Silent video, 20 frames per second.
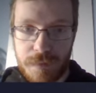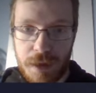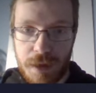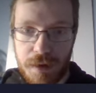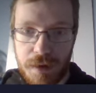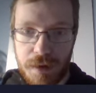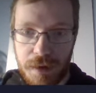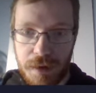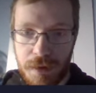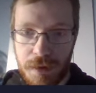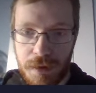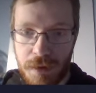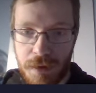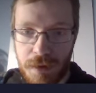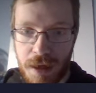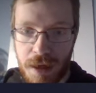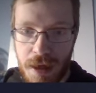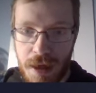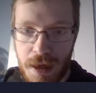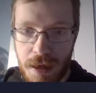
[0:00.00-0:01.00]

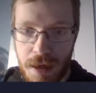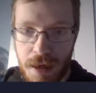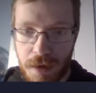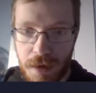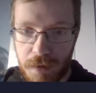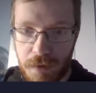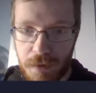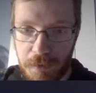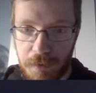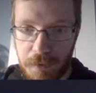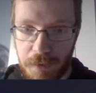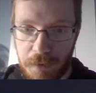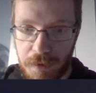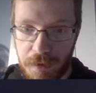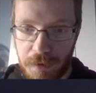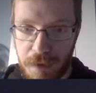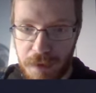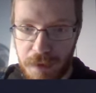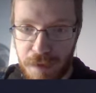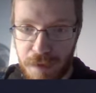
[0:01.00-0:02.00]
Okay, what do we have
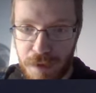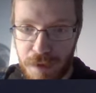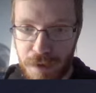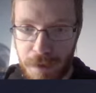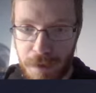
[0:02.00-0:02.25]
here?